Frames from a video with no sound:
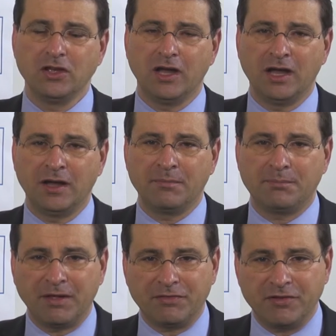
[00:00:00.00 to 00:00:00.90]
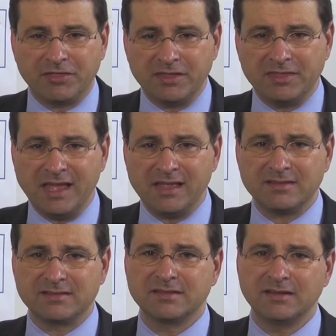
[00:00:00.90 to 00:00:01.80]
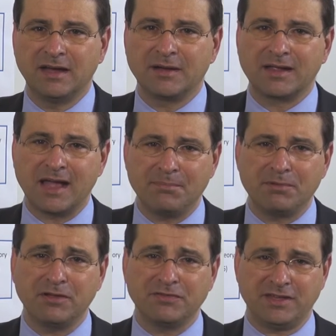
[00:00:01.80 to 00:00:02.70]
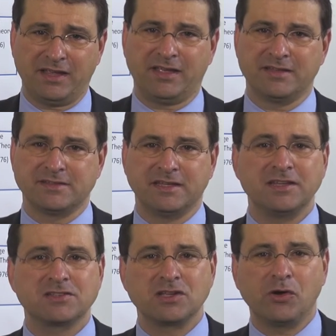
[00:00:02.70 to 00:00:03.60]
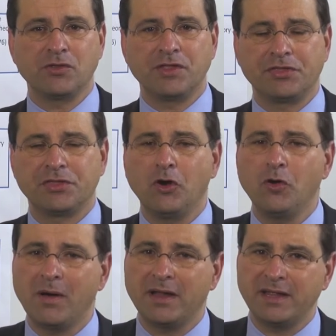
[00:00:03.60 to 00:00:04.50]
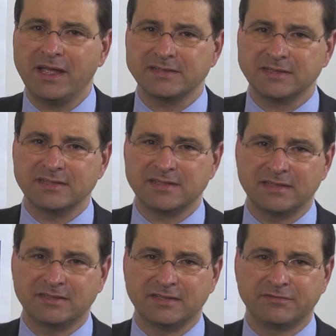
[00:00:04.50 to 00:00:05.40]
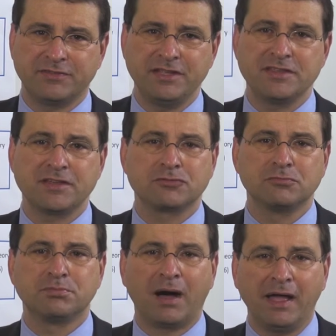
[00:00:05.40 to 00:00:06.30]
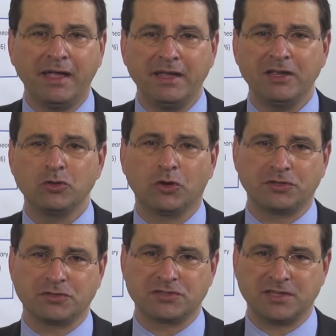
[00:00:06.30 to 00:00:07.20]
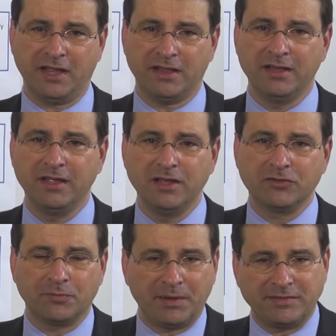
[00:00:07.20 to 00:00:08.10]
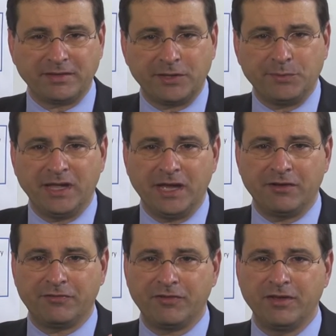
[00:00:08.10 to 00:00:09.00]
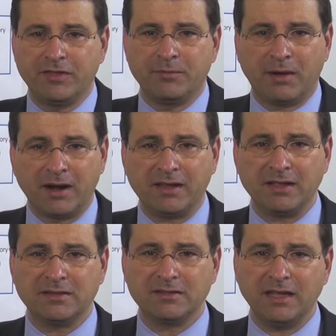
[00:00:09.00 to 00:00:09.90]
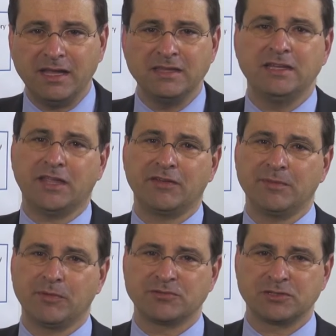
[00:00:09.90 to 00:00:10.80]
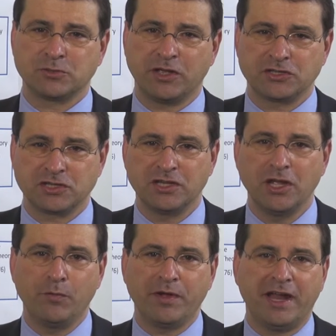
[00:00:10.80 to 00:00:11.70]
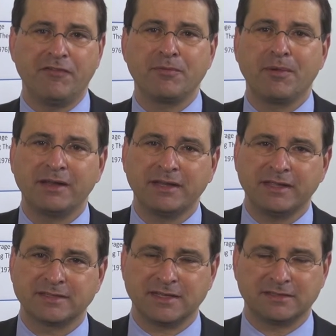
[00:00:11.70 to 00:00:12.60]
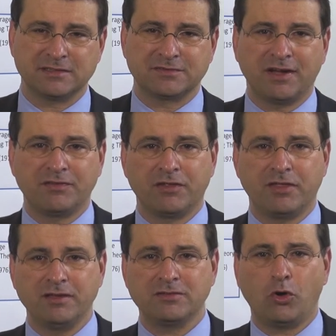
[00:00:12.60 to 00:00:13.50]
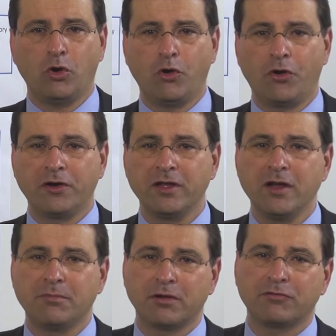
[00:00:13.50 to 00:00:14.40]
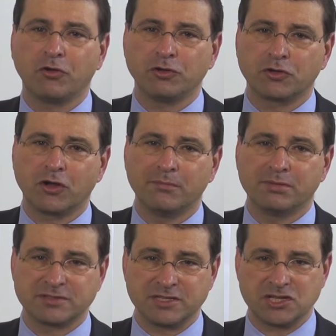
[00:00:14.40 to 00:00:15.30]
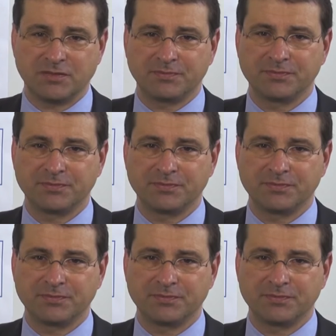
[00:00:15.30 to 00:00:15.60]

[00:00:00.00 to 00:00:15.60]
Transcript: But within that couple of seconds, it is so that nobody has an incentive neither to buy nor to sell. So basically we have the market in an equilibrium situation where everybody is satisfied with his or her portfolio composition.